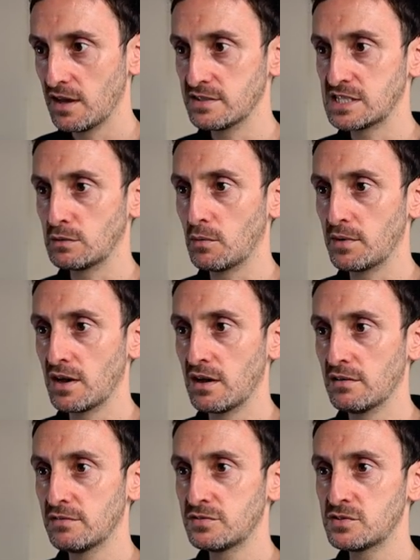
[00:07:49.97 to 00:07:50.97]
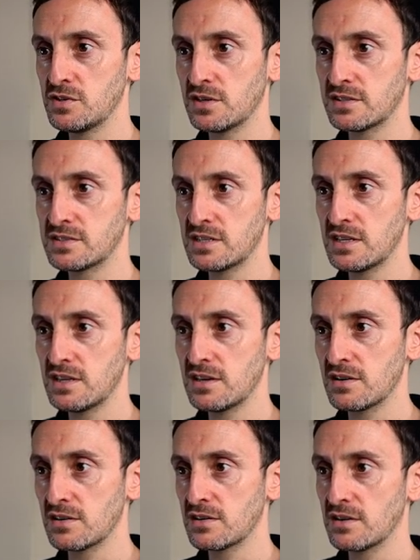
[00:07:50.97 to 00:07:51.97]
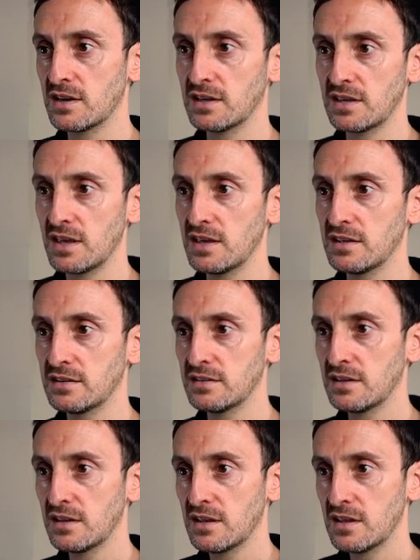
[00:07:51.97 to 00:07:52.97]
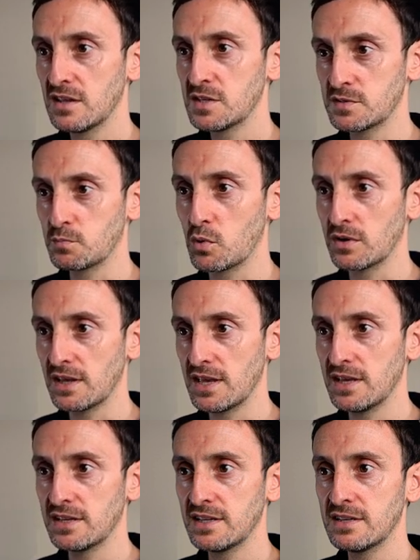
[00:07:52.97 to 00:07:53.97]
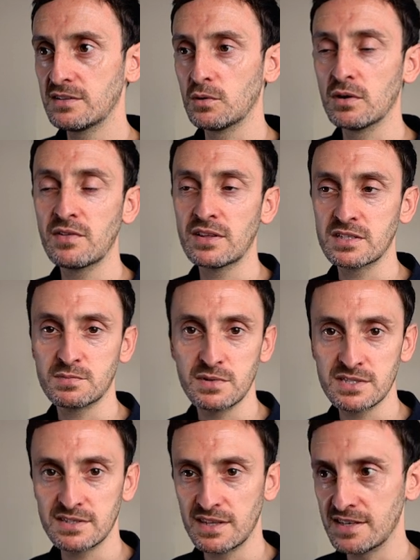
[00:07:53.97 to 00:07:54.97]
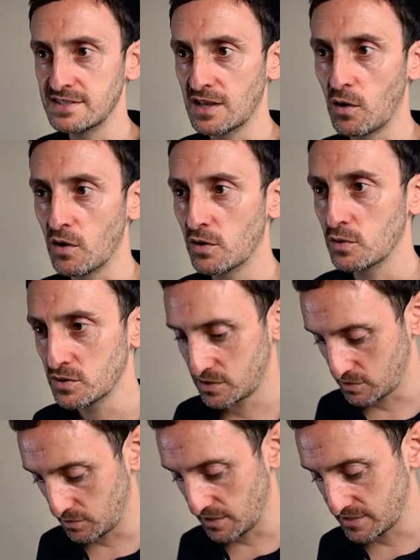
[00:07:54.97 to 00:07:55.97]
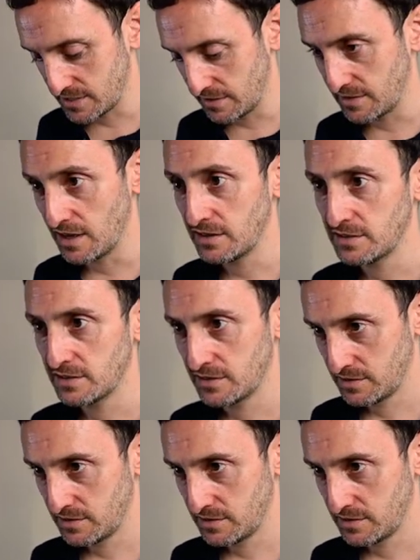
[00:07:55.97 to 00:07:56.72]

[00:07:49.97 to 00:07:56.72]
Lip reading: and see what we have. So you can see here again, there's port 80. The only thing that's missing is the R host. So let's set that.